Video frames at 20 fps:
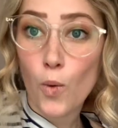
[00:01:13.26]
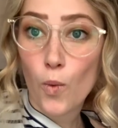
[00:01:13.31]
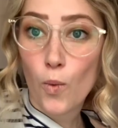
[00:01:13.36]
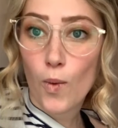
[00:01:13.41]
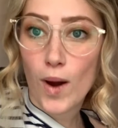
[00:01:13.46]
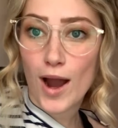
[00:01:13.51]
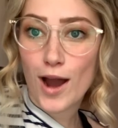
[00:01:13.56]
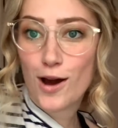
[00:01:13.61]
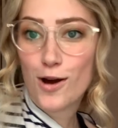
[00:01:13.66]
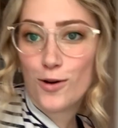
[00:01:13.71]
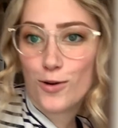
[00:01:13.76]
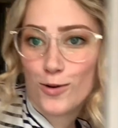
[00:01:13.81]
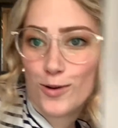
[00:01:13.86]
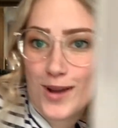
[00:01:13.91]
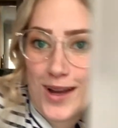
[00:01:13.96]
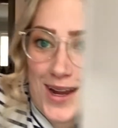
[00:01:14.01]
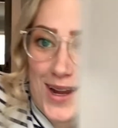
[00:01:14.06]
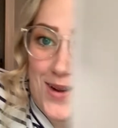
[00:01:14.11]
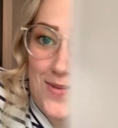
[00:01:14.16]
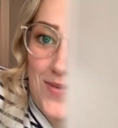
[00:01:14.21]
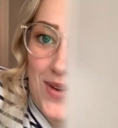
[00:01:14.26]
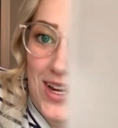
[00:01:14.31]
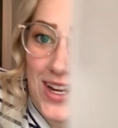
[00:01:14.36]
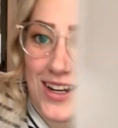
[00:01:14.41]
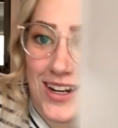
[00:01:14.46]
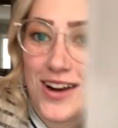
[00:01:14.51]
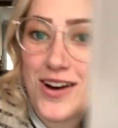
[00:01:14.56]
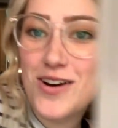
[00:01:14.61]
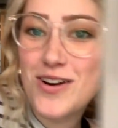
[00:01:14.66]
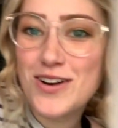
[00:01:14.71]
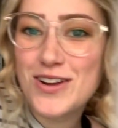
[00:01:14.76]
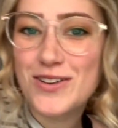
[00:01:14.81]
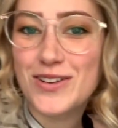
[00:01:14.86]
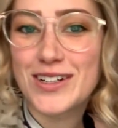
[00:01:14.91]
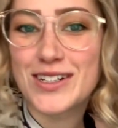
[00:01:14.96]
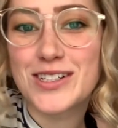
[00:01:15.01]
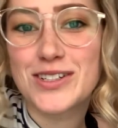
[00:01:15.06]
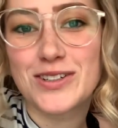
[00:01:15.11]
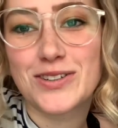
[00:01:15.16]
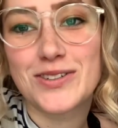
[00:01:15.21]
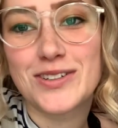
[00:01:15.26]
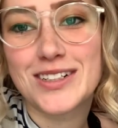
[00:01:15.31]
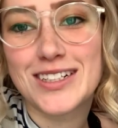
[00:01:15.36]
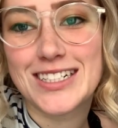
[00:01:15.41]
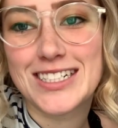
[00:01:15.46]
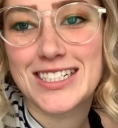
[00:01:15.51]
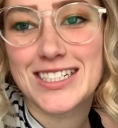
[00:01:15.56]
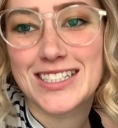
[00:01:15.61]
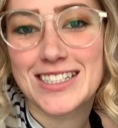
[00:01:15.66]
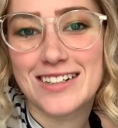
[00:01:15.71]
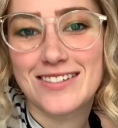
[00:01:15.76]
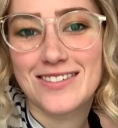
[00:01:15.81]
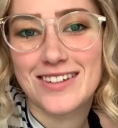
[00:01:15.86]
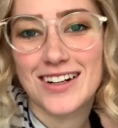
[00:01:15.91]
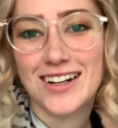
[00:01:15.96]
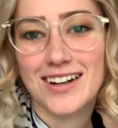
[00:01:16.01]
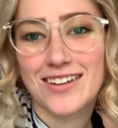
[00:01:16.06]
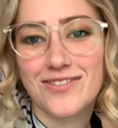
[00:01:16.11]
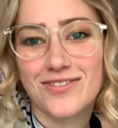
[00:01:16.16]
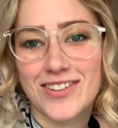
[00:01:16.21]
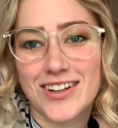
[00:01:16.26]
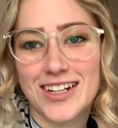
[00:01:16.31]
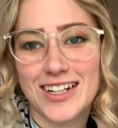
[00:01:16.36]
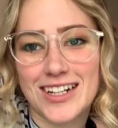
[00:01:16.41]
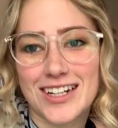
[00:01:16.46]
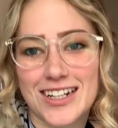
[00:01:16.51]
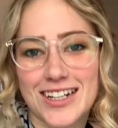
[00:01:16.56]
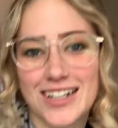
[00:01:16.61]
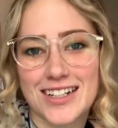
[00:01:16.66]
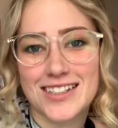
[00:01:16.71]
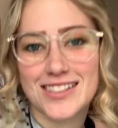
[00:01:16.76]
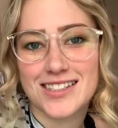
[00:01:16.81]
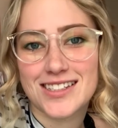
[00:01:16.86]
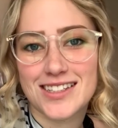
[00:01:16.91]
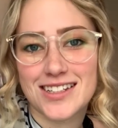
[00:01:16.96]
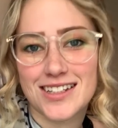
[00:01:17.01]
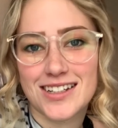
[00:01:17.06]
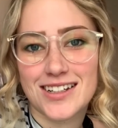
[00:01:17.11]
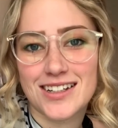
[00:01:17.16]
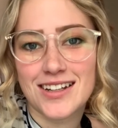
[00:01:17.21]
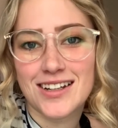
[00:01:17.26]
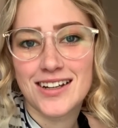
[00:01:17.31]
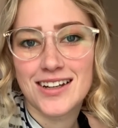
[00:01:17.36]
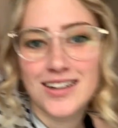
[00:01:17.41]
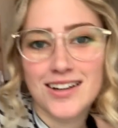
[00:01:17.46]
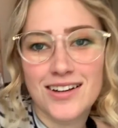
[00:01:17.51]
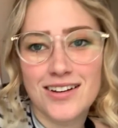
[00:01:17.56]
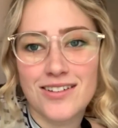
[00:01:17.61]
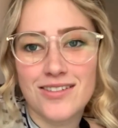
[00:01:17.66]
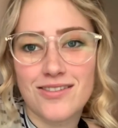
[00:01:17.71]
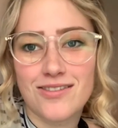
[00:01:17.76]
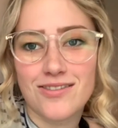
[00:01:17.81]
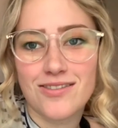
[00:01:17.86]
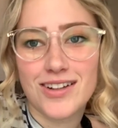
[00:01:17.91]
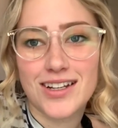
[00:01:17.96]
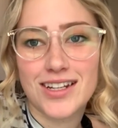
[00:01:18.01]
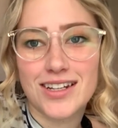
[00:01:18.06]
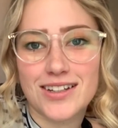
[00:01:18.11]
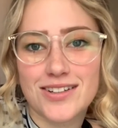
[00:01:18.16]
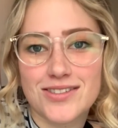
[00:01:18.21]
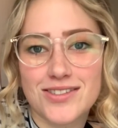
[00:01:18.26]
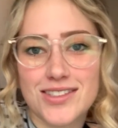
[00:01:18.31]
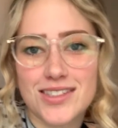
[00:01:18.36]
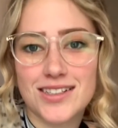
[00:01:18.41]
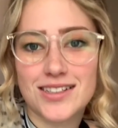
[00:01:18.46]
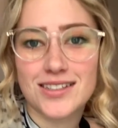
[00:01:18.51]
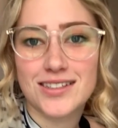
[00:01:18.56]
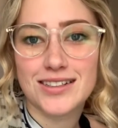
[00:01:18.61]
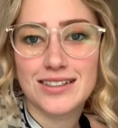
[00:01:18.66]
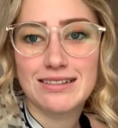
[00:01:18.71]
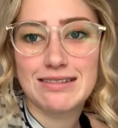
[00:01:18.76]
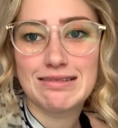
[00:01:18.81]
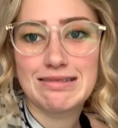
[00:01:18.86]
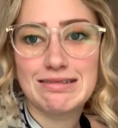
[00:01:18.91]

Wow, I made, you can totally see where I put it against the windowsill.